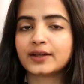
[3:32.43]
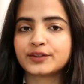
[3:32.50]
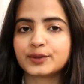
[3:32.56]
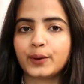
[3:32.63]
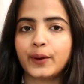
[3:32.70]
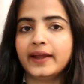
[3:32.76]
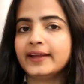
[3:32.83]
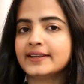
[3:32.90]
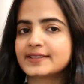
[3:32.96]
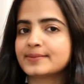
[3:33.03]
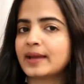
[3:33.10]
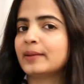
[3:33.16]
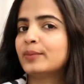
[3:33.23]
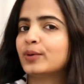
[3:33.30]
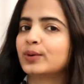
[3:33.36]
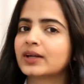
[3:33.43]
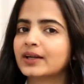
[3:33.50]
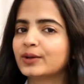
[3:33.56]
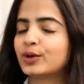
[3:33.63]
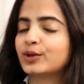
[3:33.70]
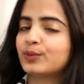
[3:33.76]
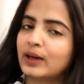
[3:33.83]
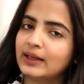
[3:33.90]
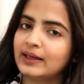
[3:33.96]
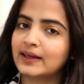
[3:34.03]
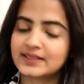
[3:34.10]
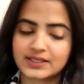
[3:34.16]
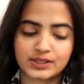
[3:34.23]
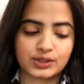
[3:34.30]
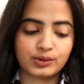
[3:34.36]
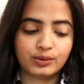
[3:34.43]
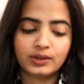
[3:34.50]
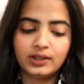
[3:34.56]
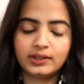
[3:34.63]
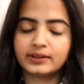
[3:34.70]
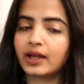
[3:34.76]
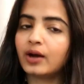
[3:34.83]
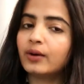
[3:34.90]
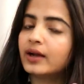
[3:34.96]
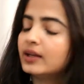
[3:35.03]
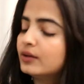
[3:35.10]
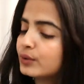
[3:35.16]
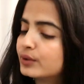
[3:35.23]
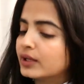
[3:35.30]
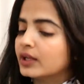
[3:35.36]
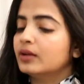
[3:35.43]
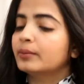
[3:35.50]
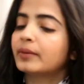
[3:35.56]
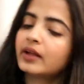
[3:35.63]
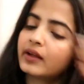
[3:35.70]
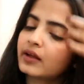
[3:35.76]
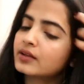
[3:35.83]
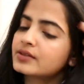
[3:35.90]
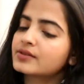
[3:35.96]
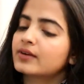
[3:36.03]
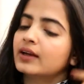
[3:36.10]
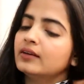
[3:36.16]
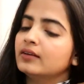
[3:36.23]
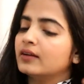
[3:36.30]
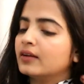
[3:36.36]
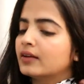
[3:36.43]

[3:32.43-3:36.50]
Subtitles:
So here's my polka dot wala stole. Now I'll rotate my hair strand.